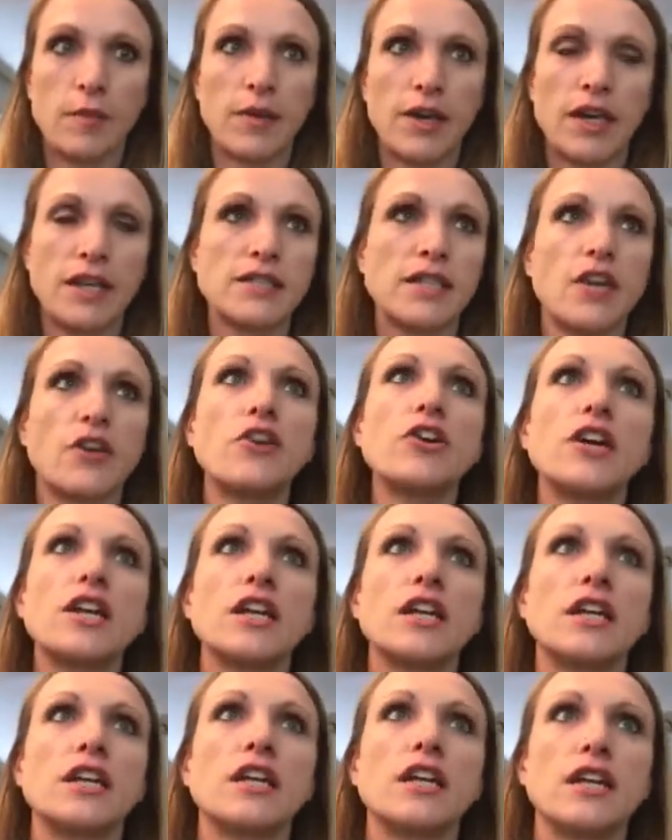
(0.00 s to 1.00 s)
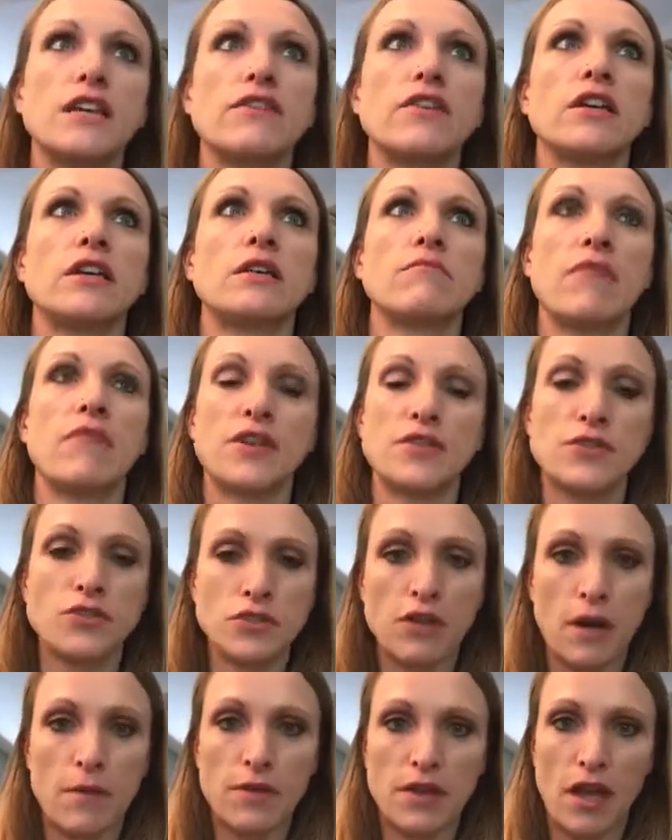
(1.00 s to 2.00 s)
because I couldn't even
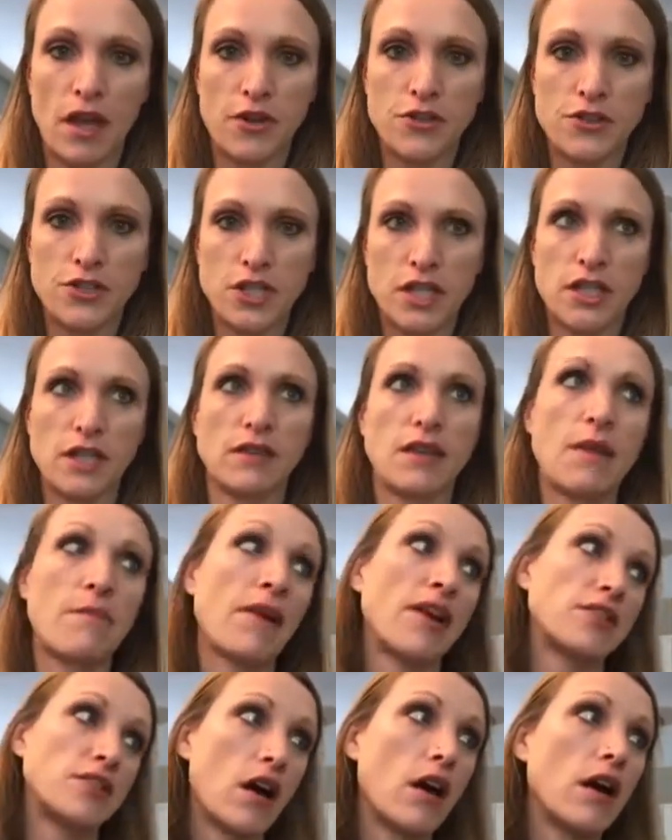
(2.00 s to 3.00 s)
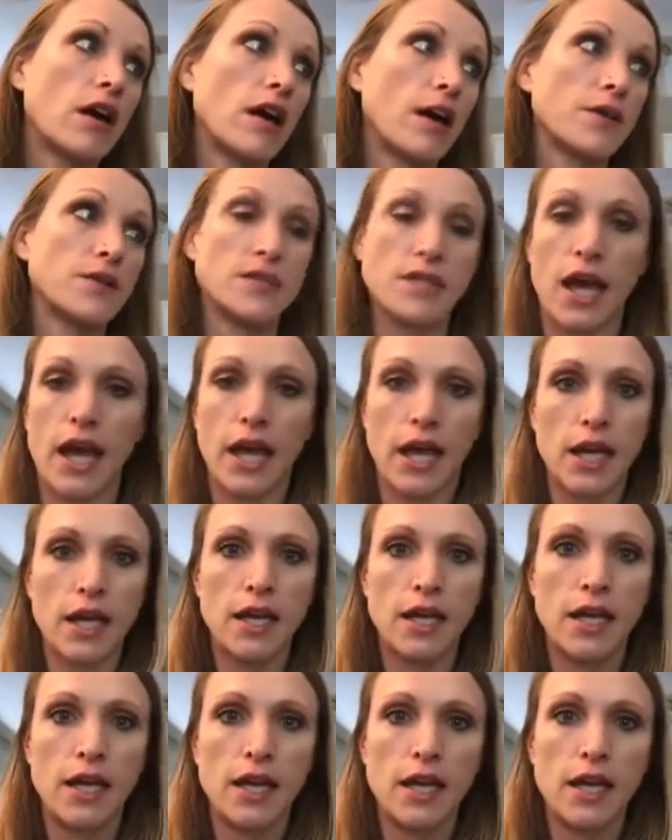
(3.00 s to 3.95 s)
muster up the energy to let my dog outside.